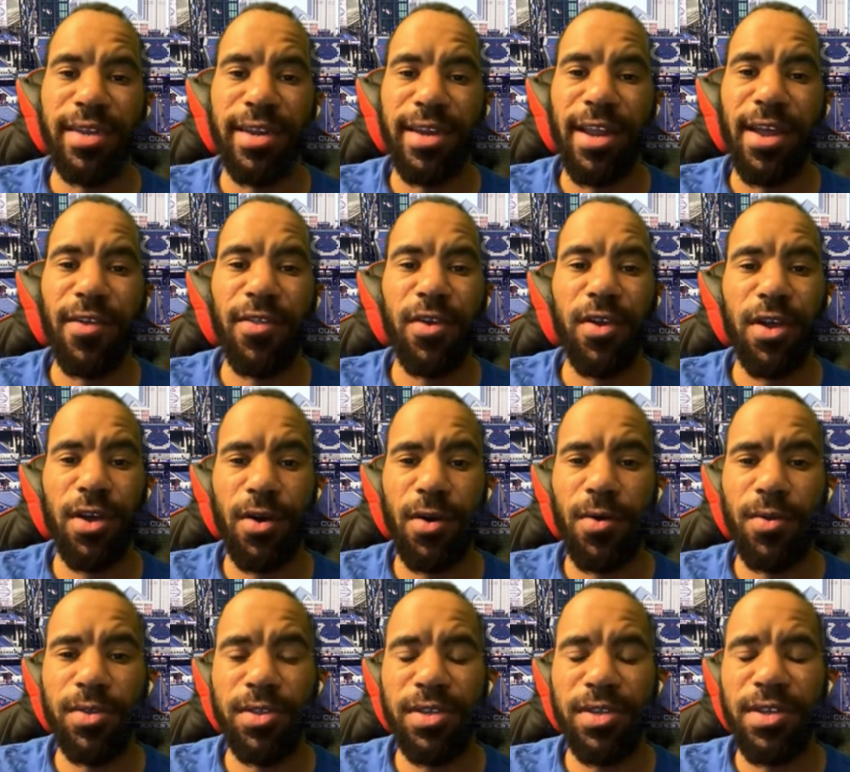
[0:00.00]
Now, the
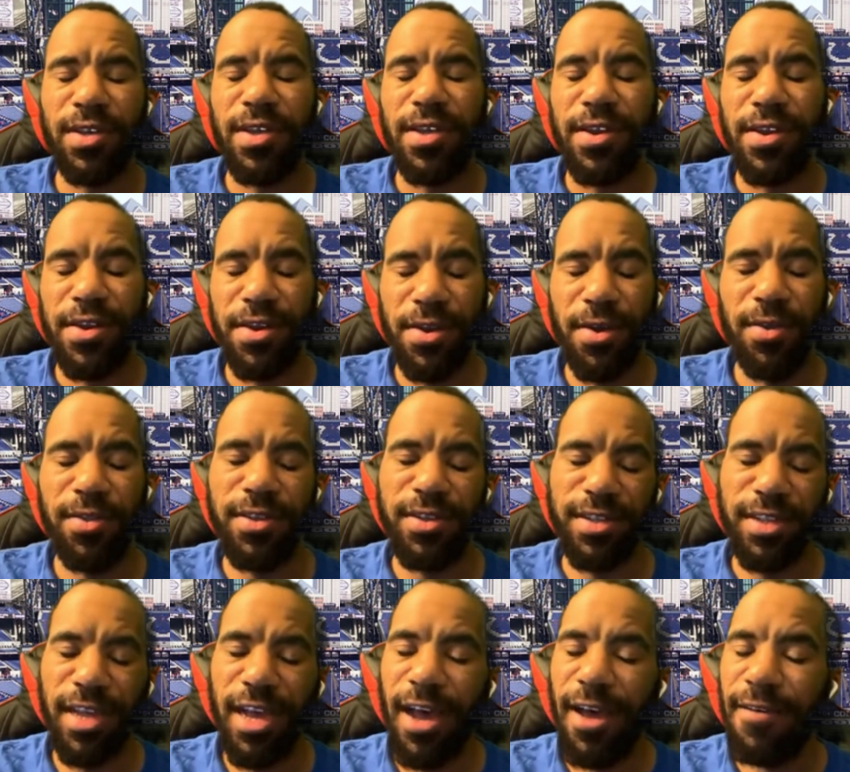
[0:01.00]
Colts know
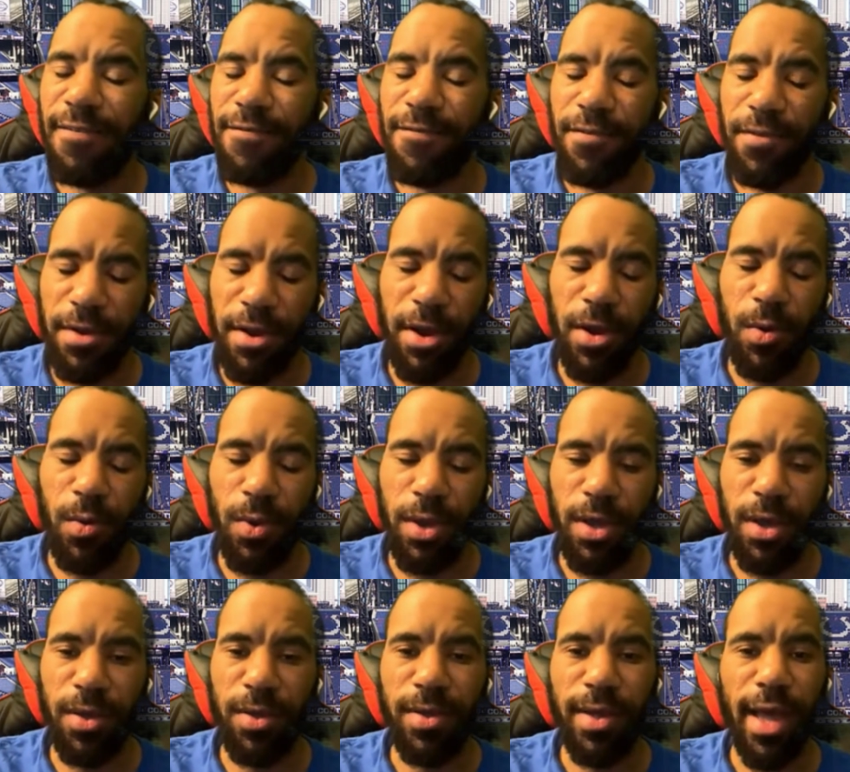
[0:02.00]
this guy very
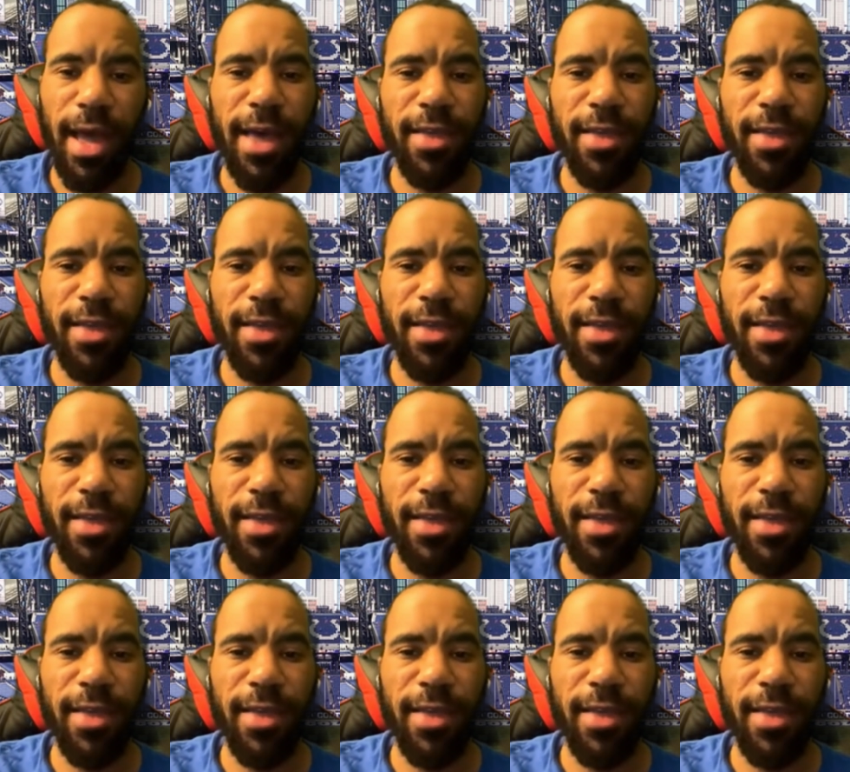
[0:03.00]
well.